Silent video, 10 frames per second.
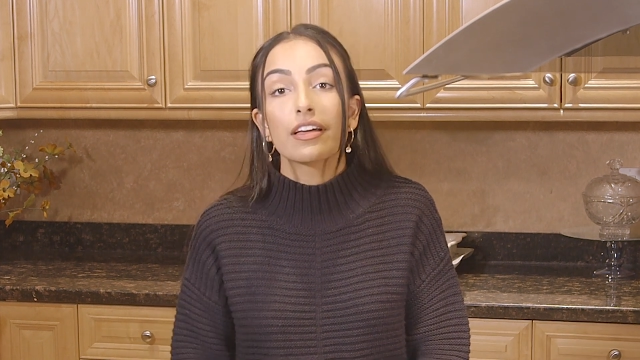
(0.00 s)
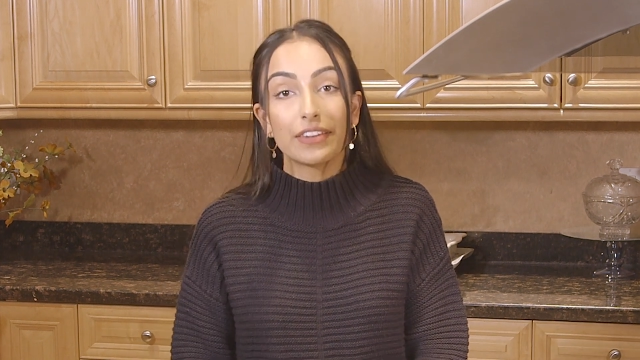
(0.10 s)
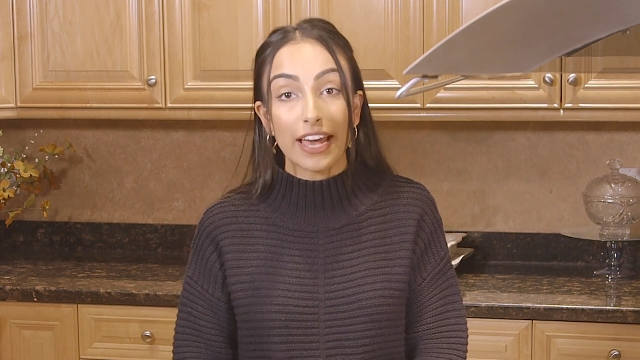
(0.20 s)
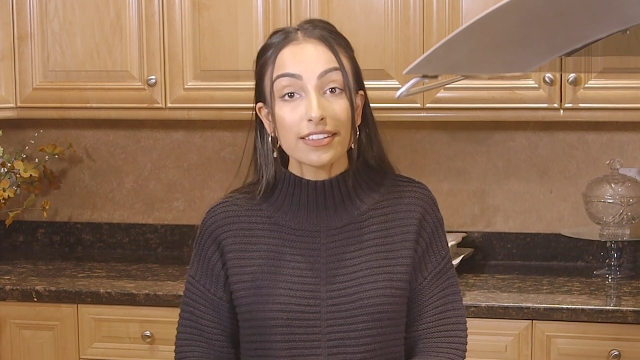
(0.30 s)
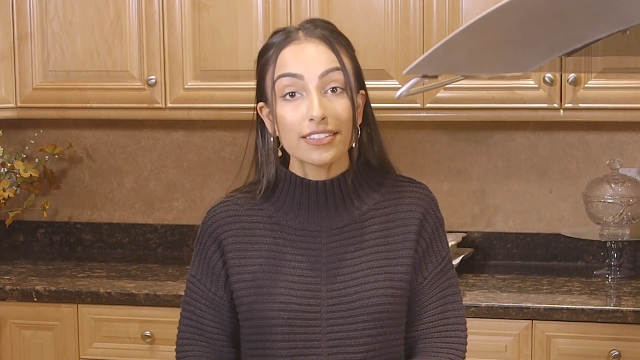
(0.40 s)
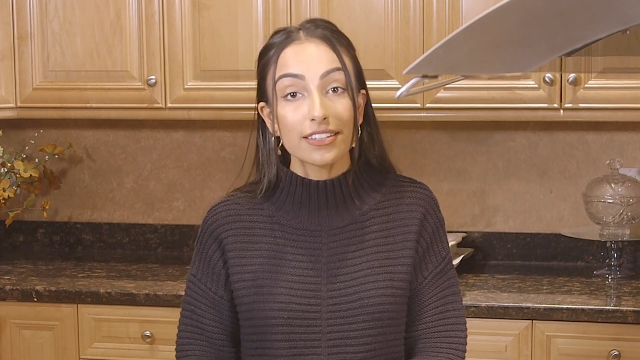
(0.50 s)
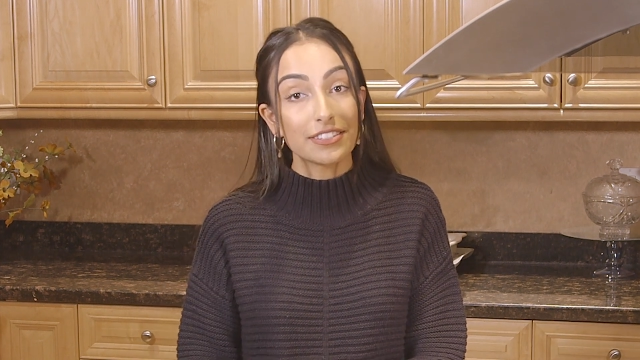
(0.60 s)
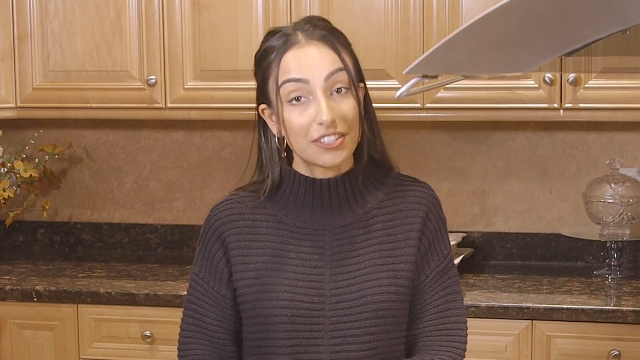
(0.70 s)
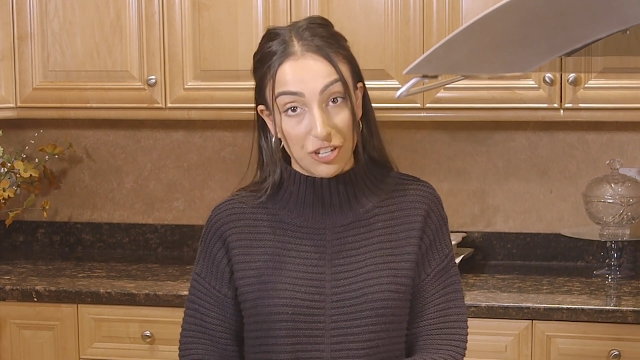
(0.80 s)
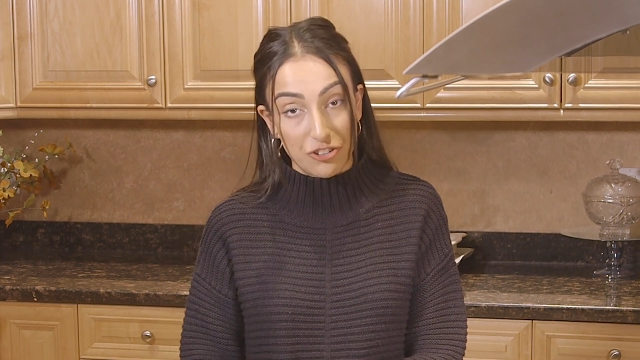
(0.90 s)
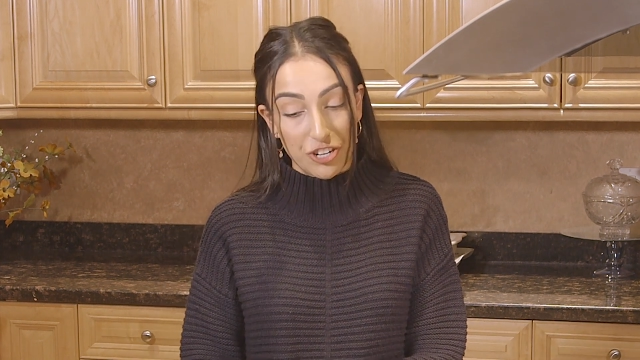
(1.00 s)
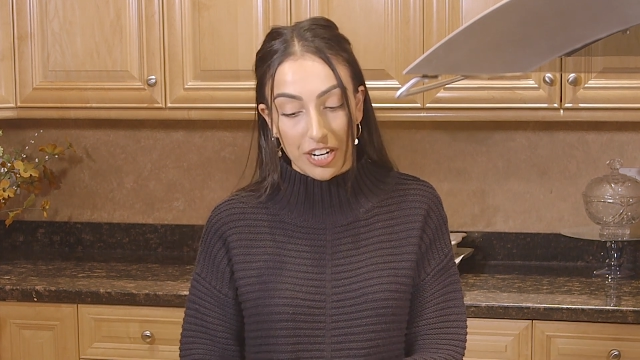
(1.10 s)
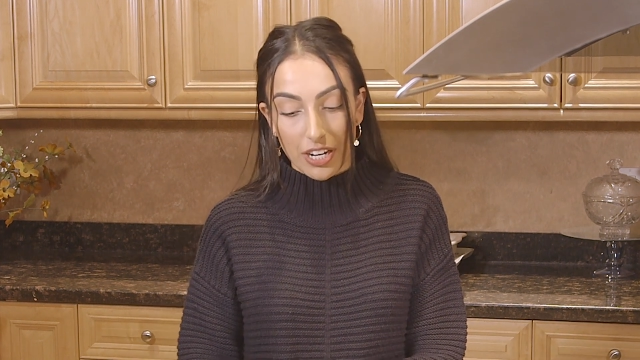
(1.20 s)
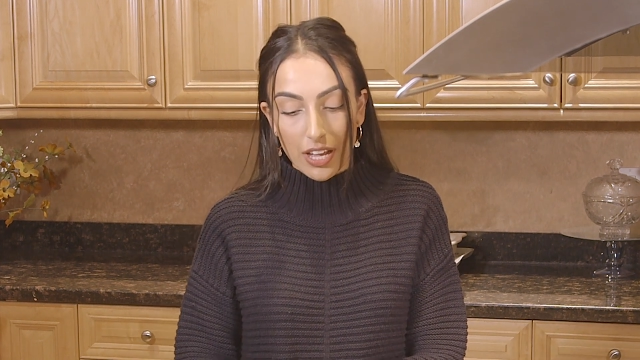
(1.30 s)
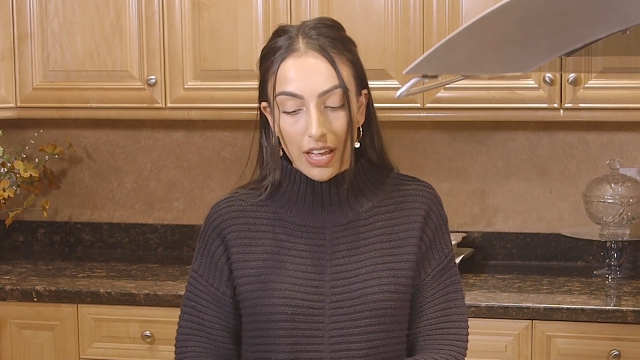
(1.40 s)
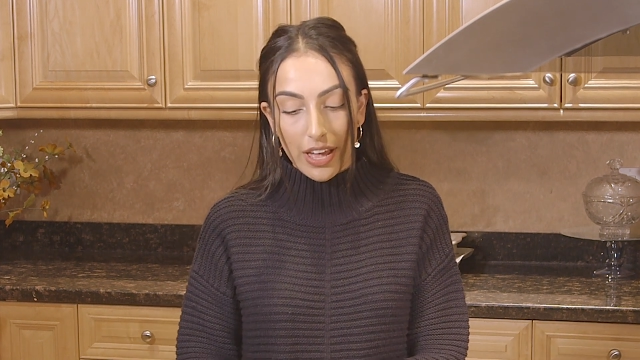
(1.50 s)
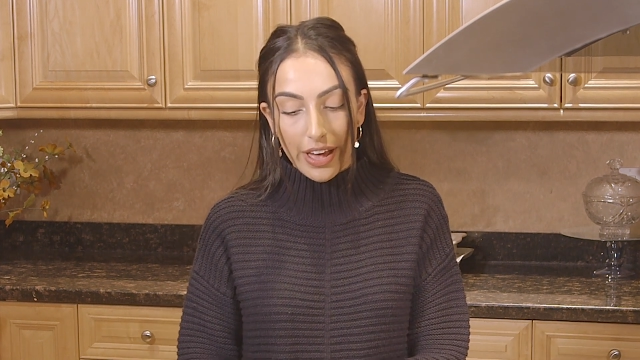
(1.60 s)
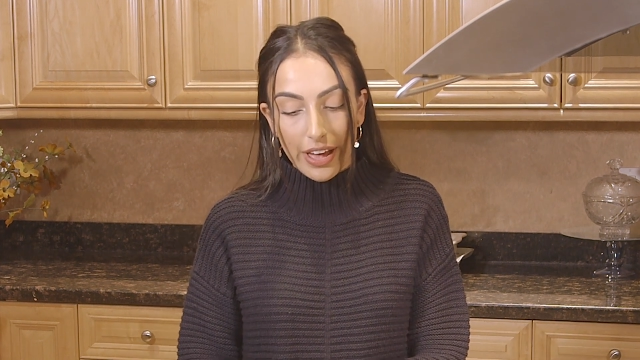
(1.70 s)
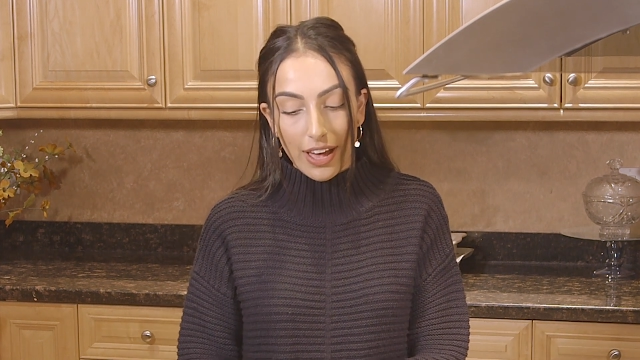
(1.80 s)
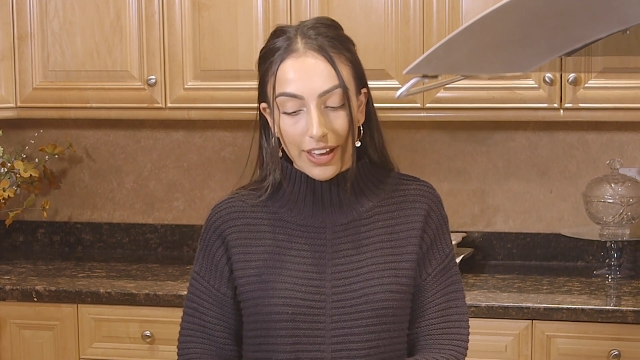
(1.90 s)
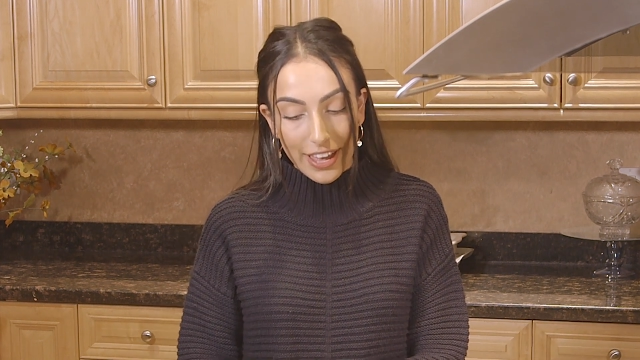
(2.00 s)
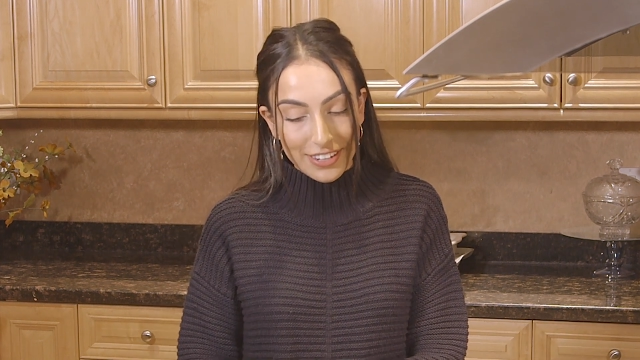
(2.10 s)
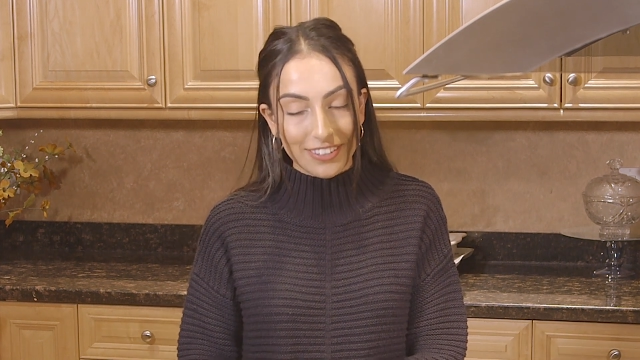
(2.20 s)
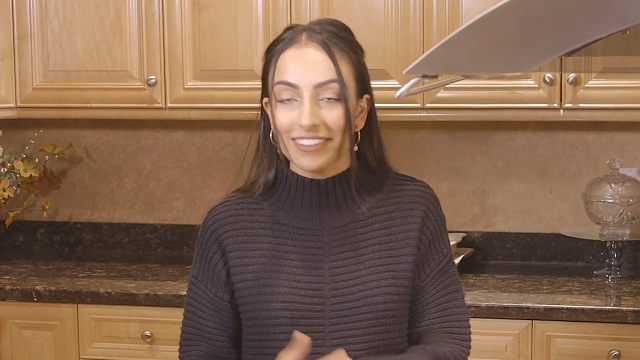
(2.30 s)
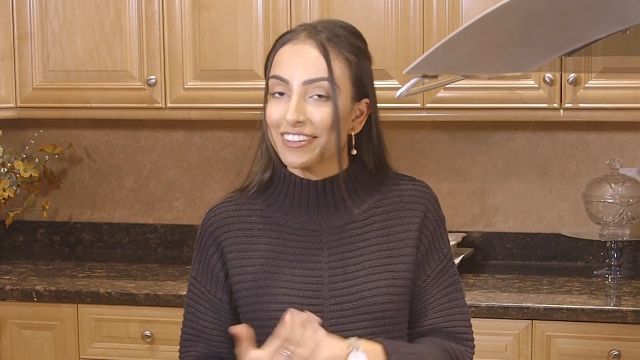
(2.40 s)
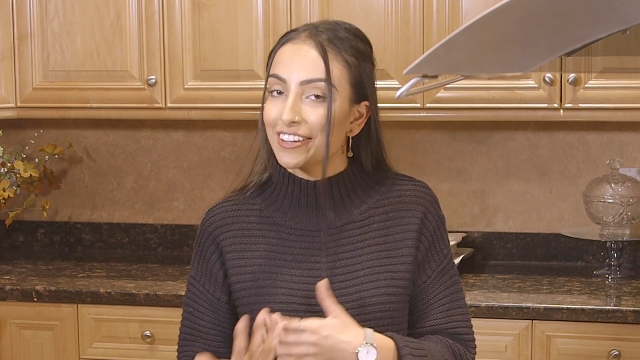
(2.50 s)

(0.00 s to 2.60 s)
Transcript: Next is the ginger. Again,